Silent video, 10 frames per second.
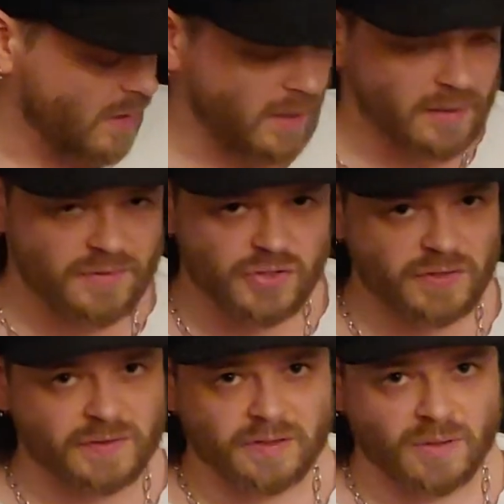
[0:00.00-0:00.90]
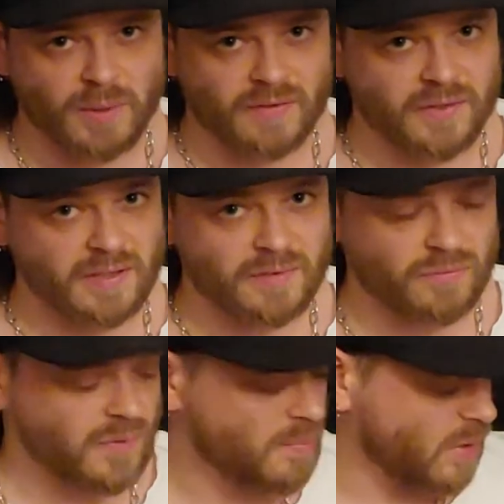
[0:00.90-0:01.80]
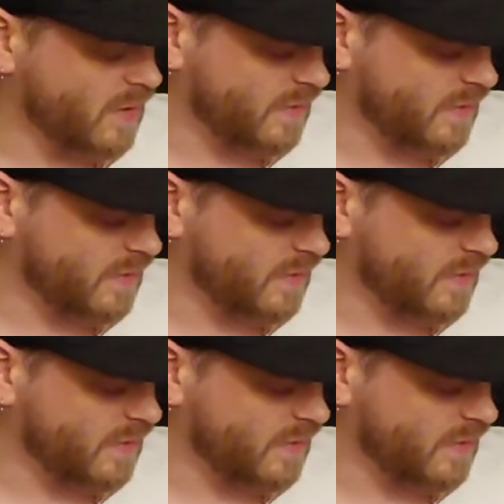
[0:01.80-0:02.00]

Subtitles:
and just go out there and rip on